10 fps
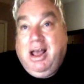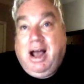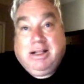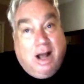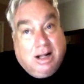
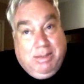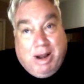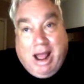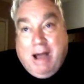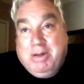I talked
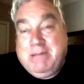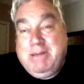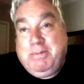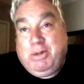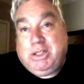about how many
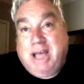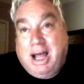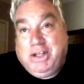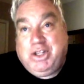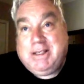people
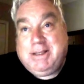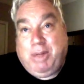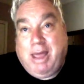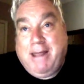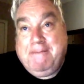touch this
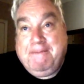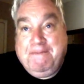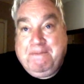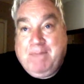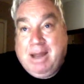plan
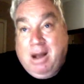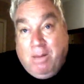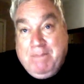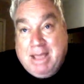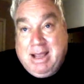and
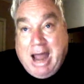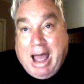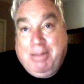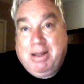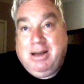help make it
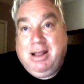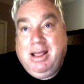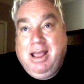happen.